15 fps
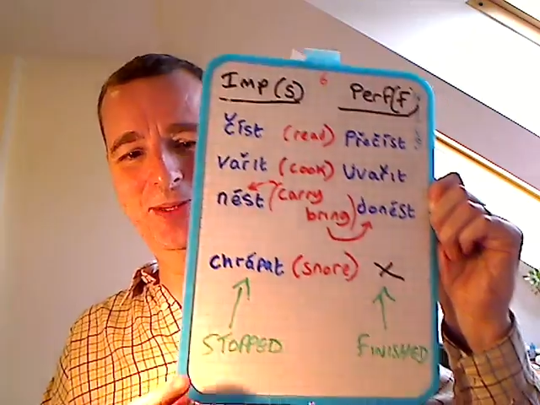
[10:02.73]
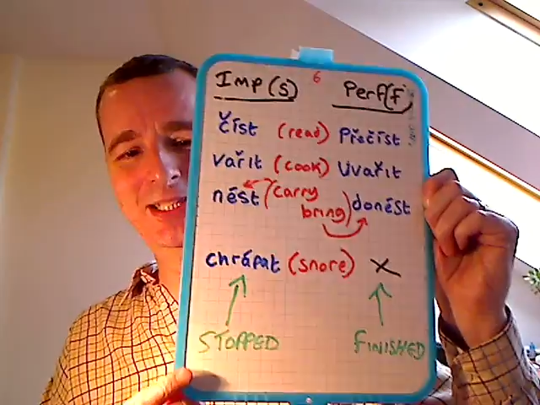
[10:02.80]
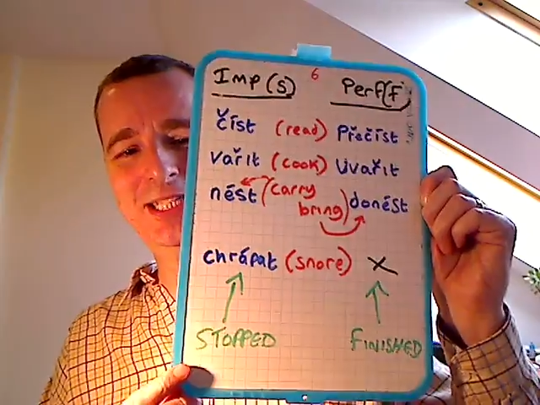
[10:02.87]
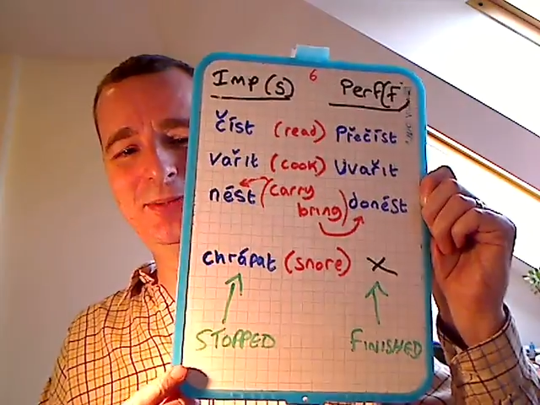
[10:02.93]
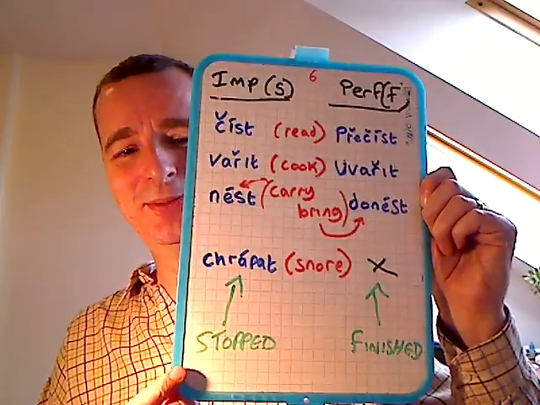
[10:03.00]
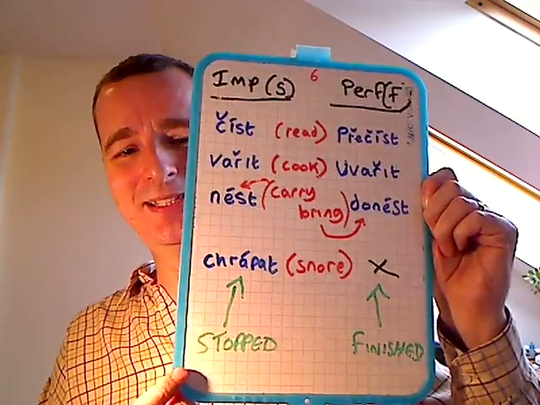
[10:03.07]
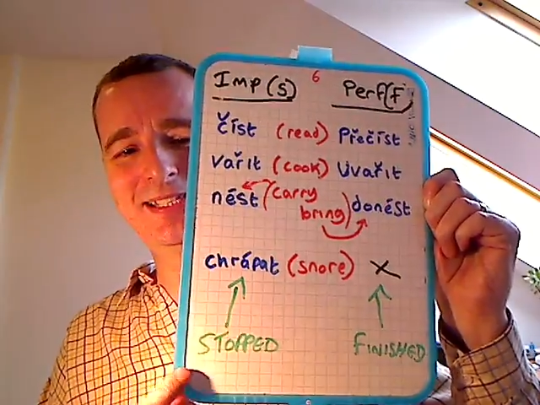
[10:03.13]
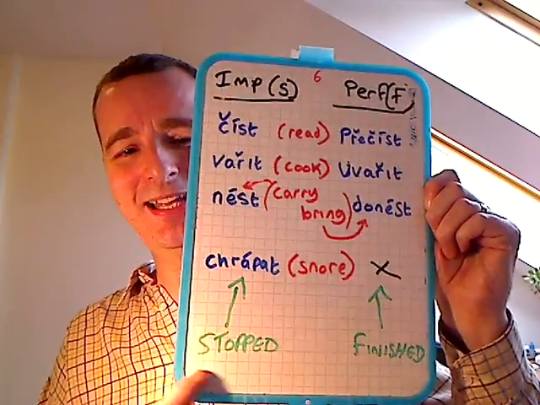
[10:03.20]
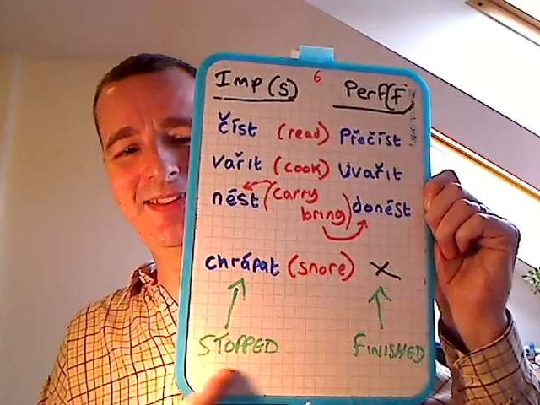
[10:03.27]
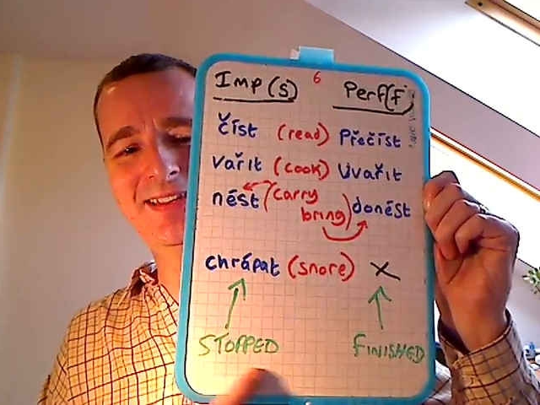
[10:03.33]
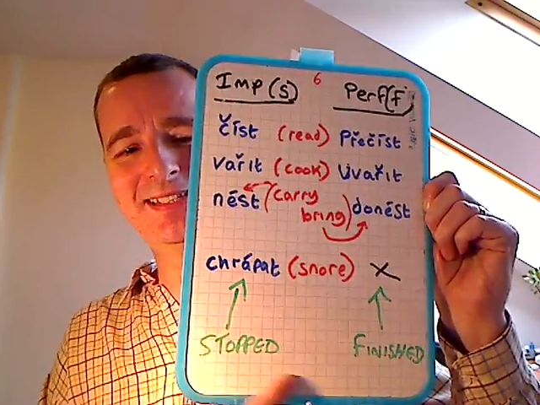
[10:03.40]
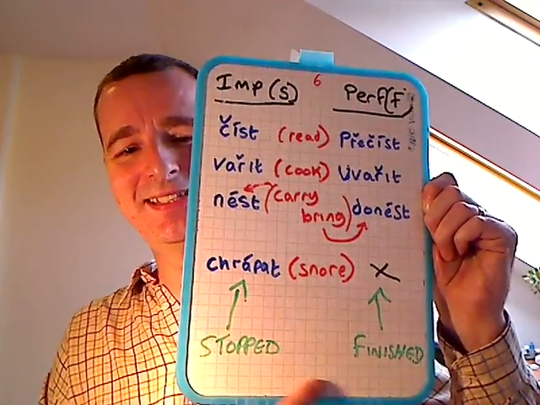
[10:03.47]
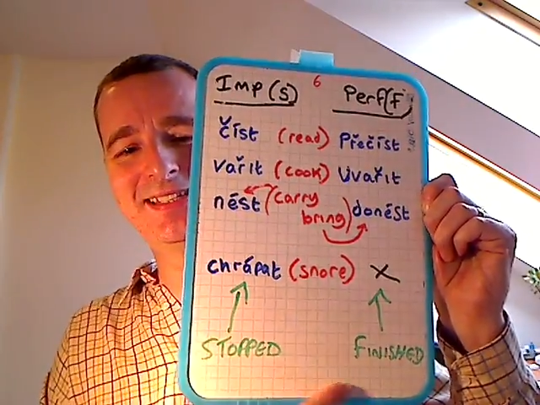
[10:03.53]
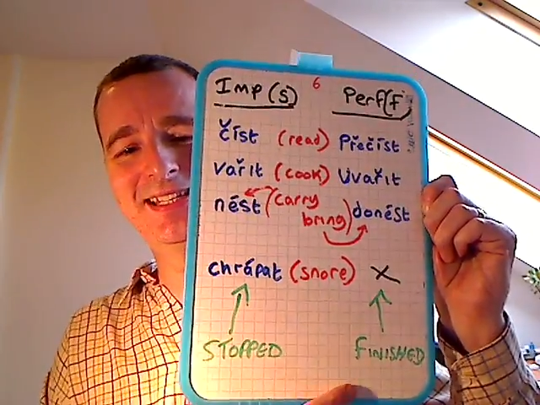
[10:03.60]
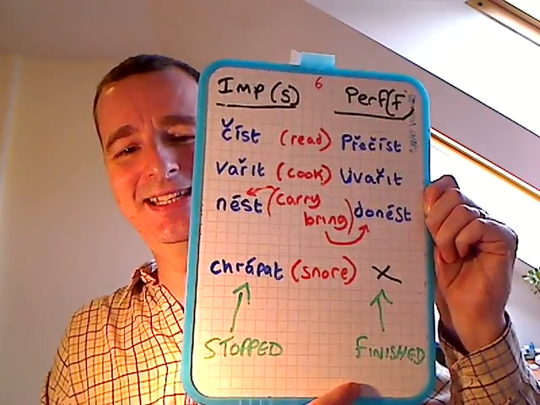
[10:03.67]
once you understand
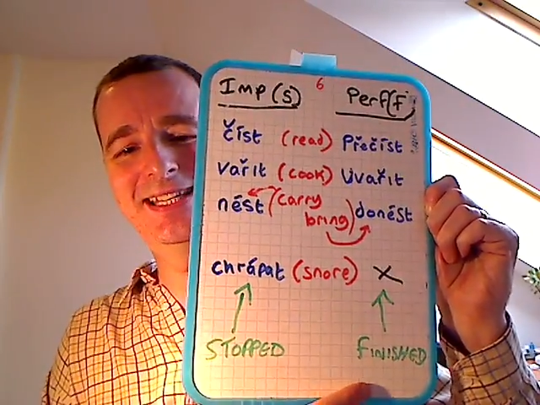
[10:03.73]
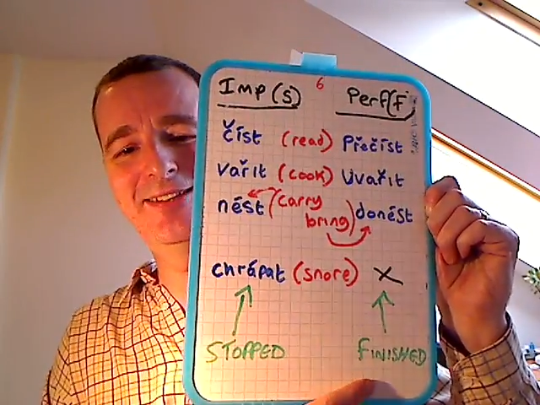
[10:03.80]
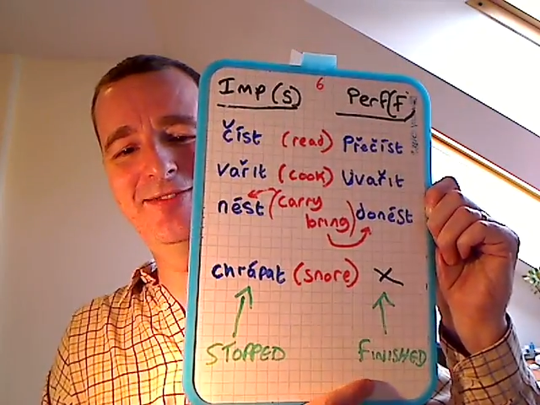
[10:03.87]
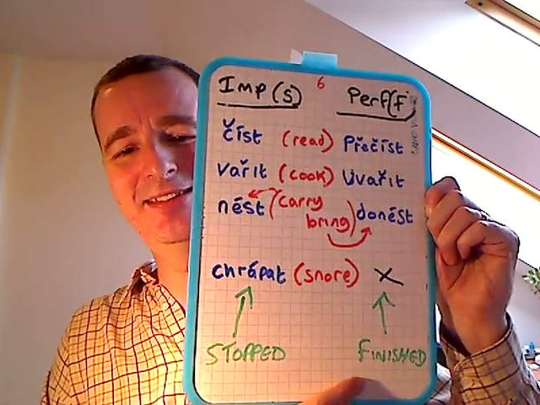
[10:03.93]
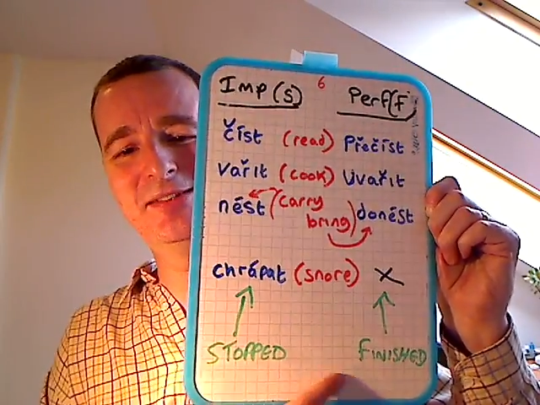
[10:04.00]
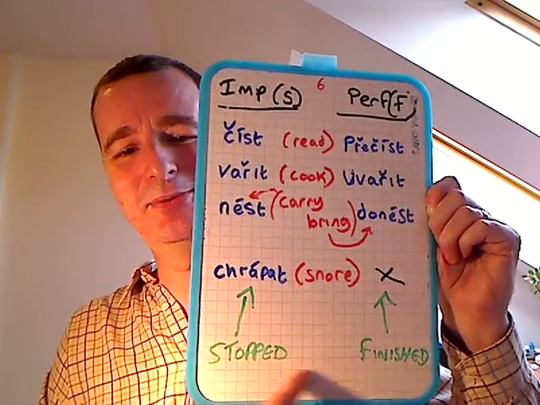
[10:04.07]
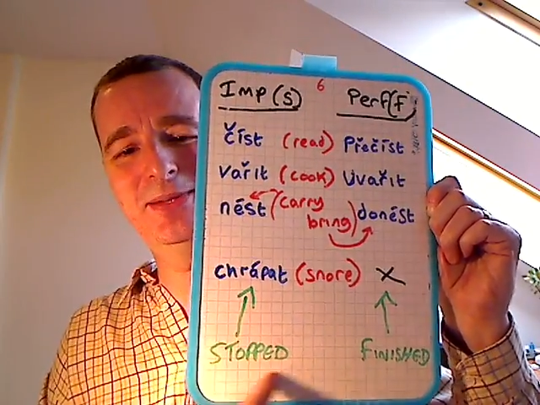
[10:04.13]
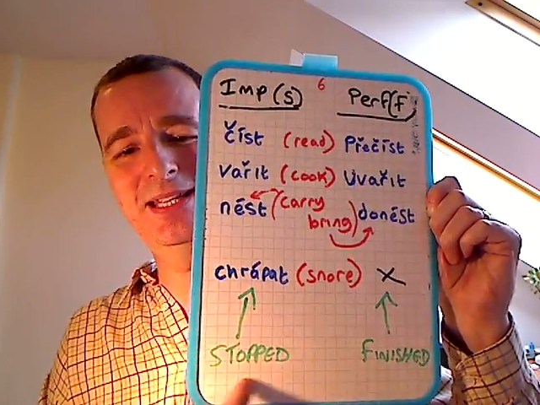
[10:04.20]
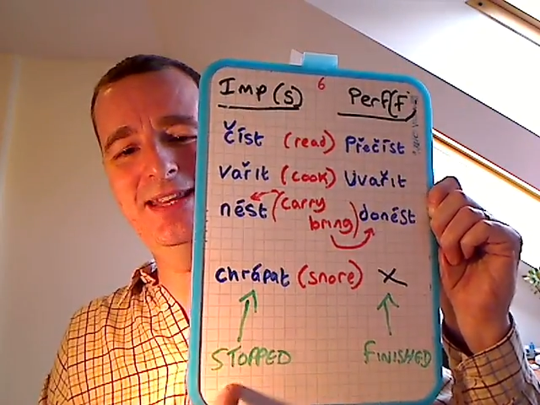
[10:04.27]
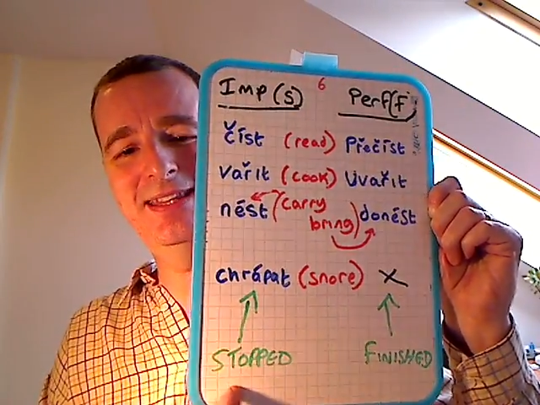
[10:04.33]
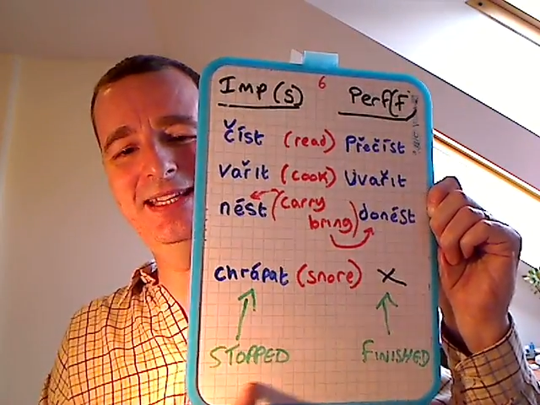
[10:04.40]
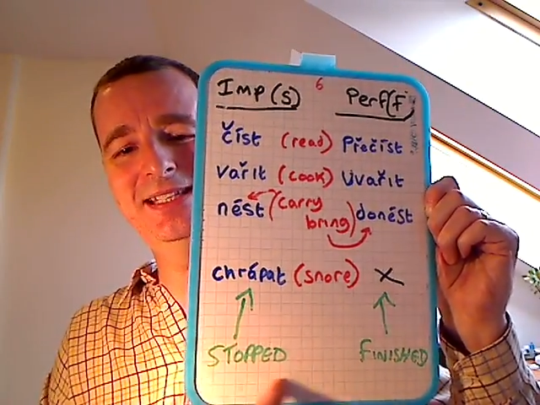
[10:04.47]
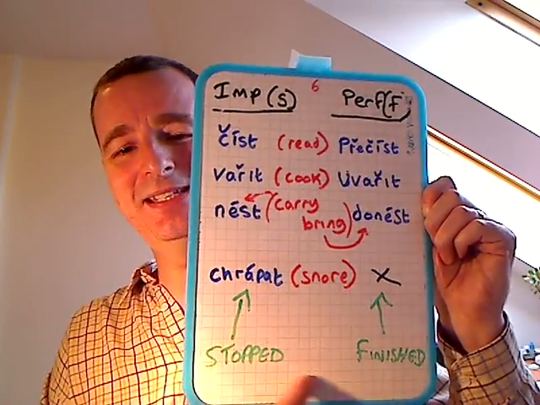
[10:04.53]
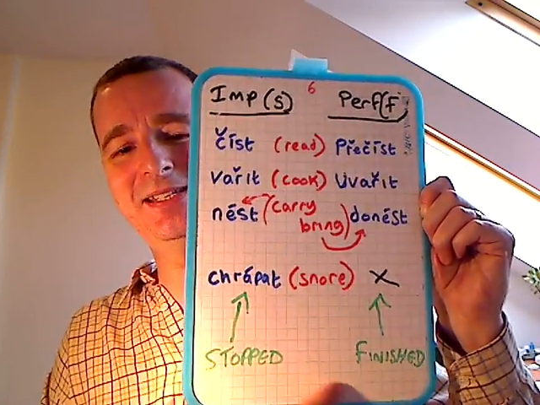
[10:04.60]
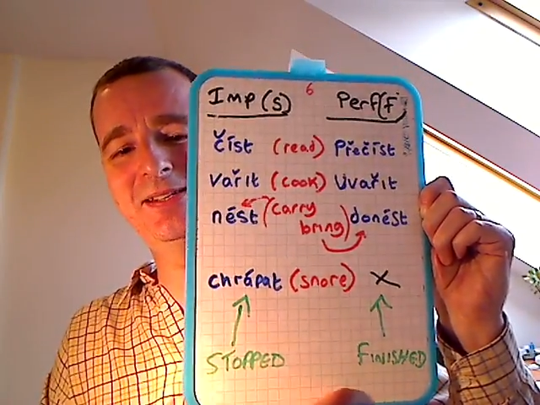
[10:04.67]
the difference between
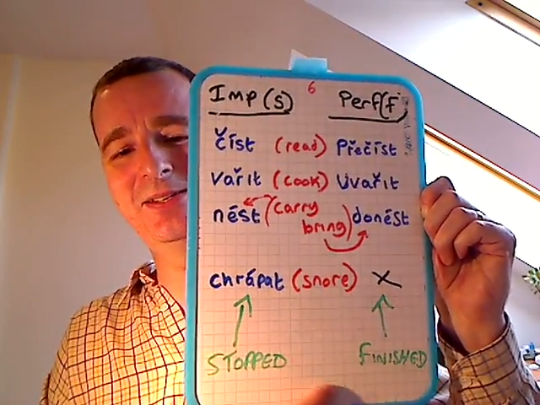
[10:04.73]
these